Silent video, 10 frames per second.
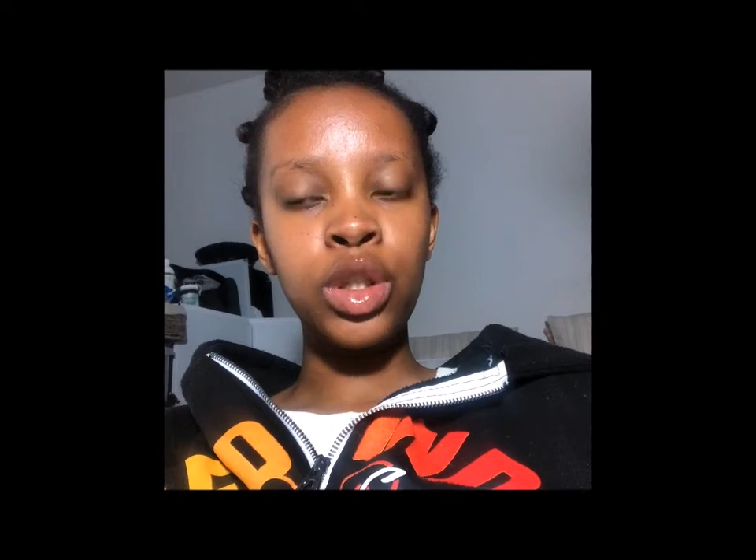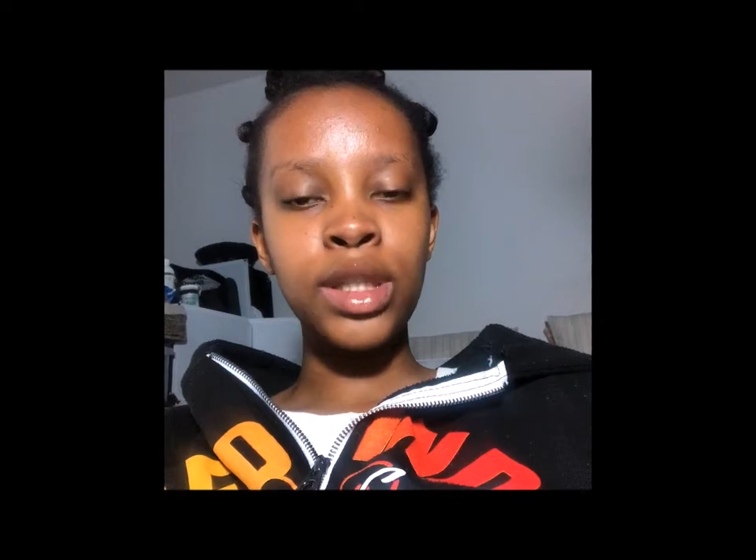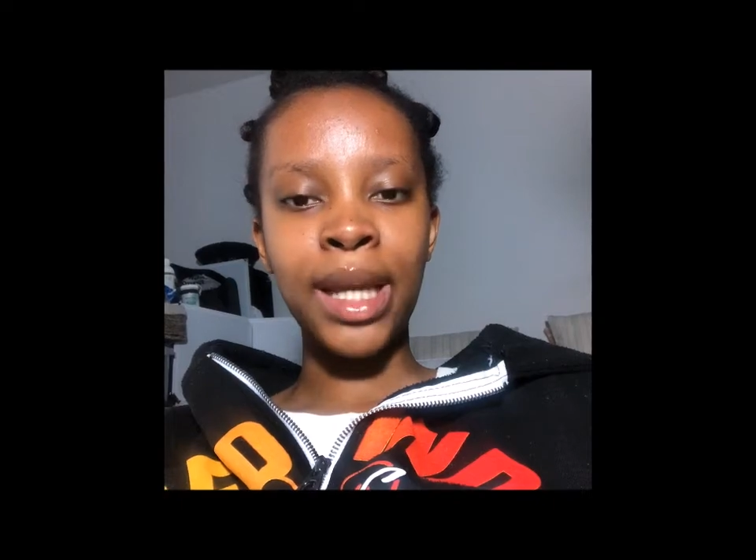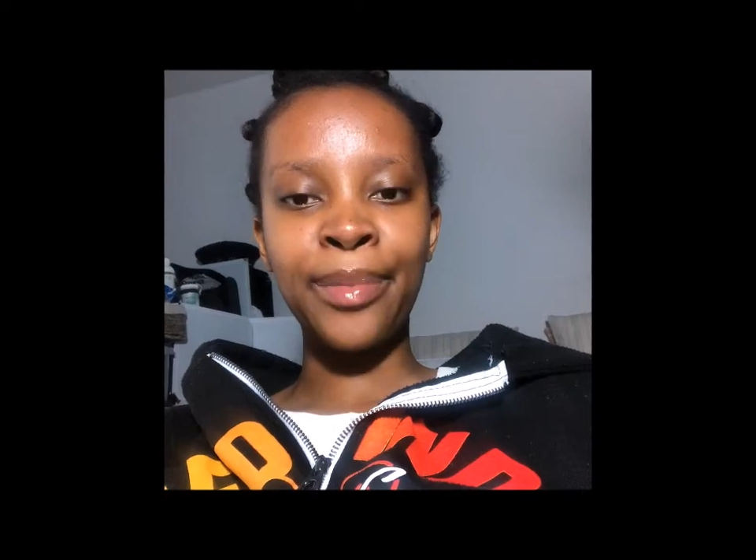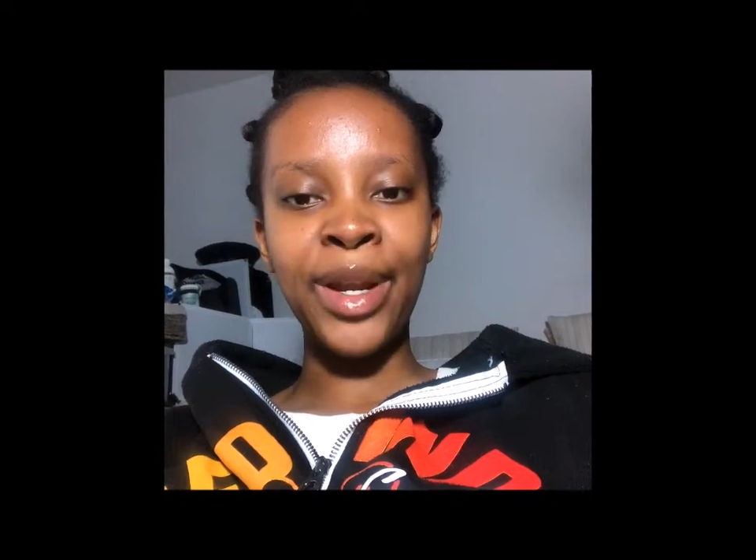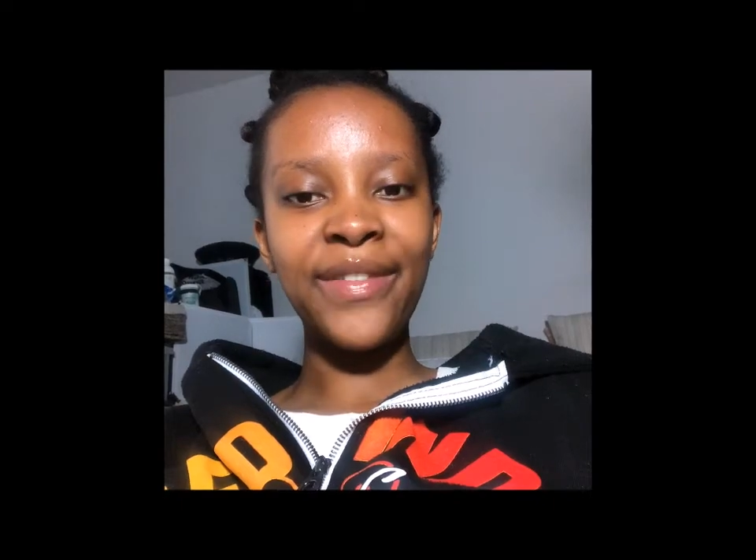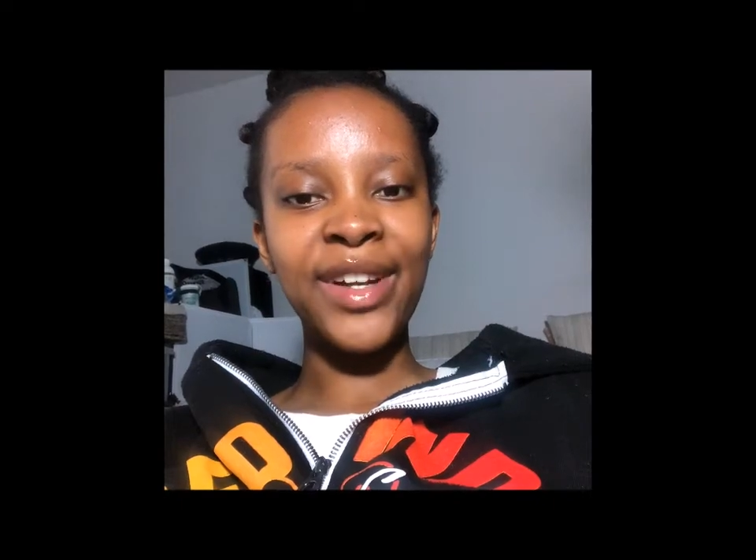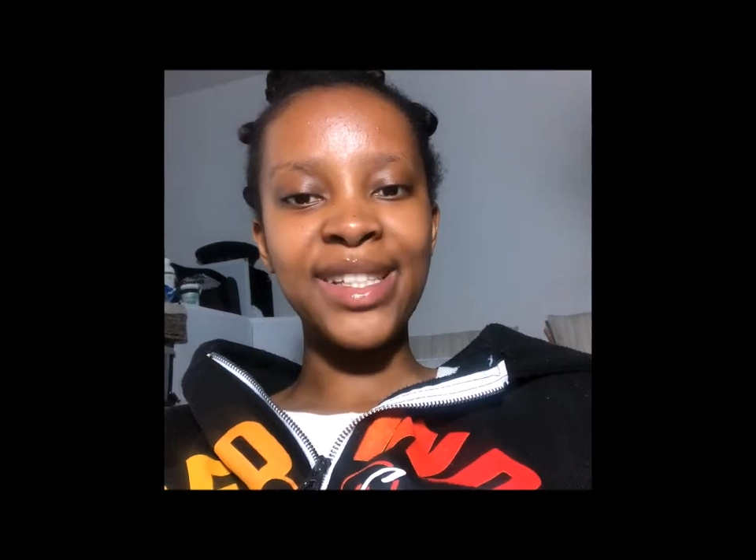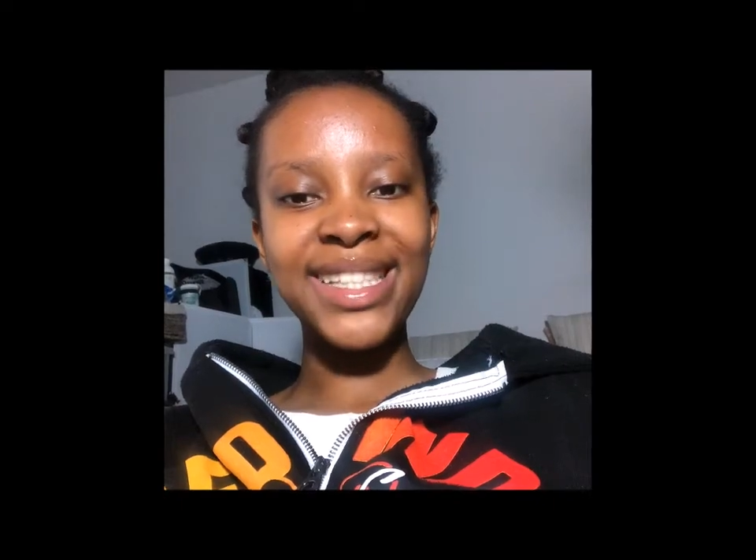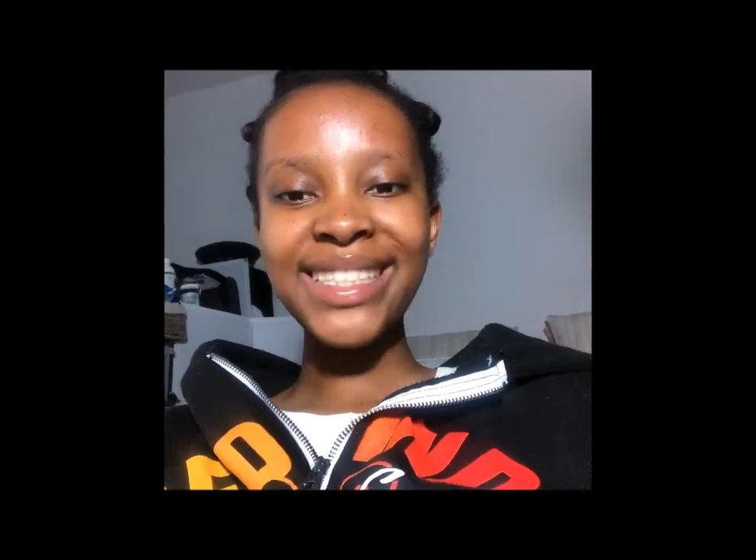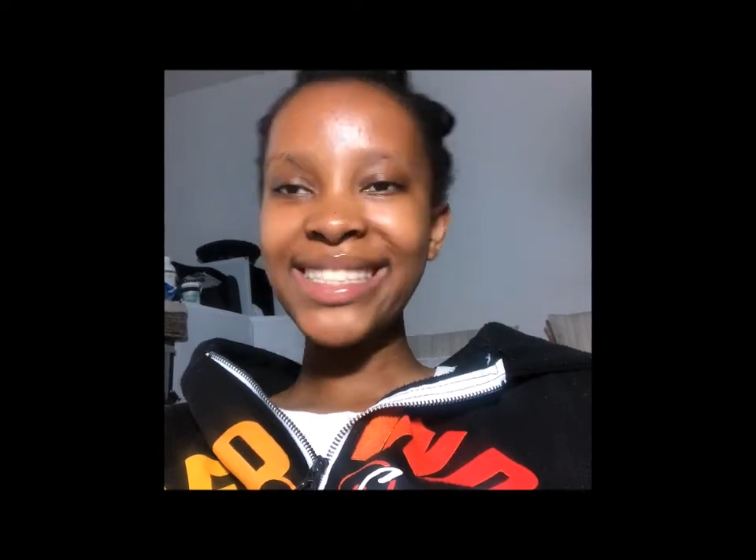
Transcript: take a break first.